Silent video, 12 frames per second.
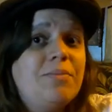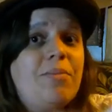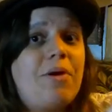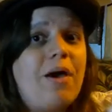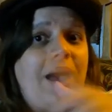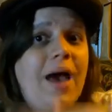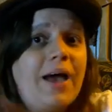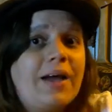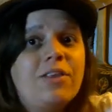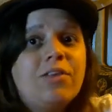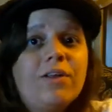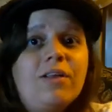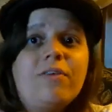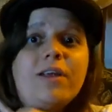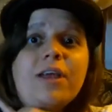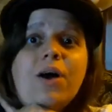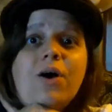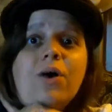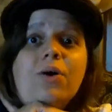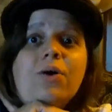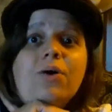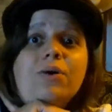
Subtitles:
Back to the real video.